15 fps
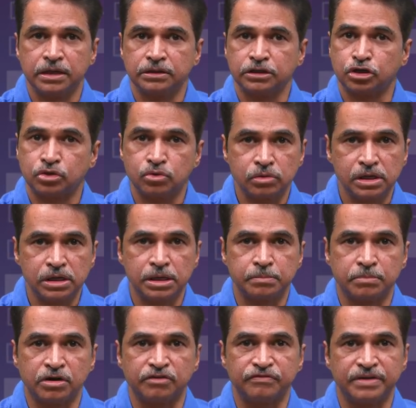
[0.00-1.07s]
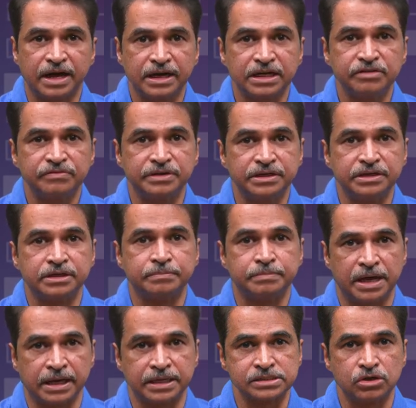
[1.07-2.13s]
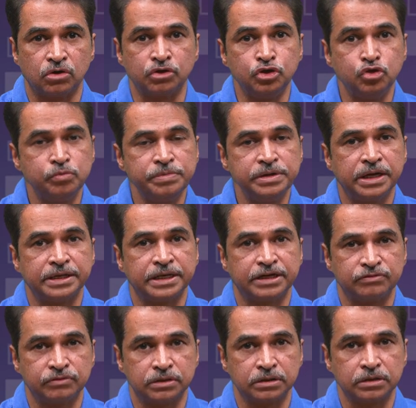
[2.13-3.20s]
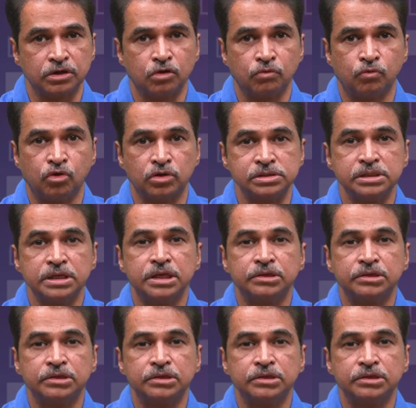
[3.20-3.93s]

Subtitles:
the total number of active Indian banks on UPI network was